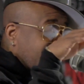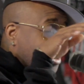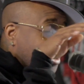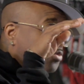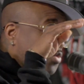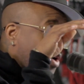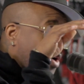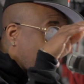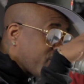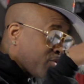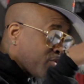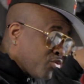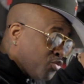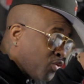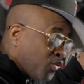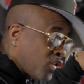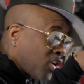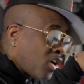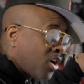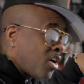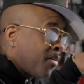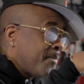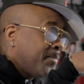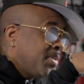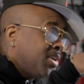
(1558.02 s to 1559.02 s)
That's why when you
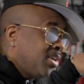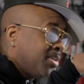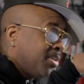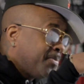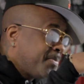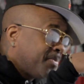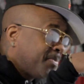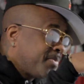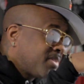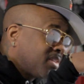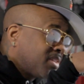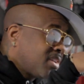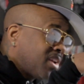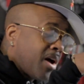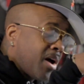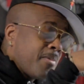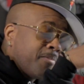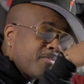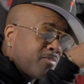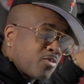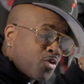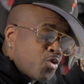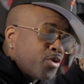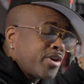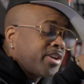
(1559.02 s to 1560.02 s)
call me,
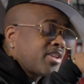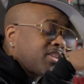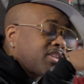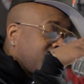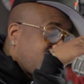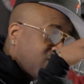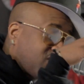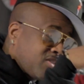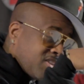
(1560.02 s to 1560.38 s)
I'm quick to